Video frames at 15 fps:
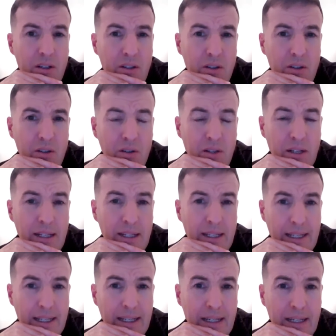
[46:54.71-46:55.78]
your
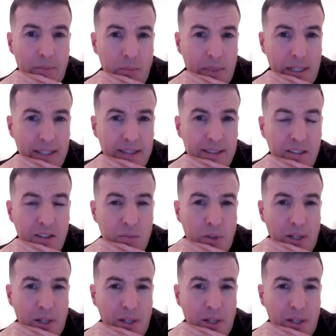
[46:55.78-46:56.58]
um, meniscus.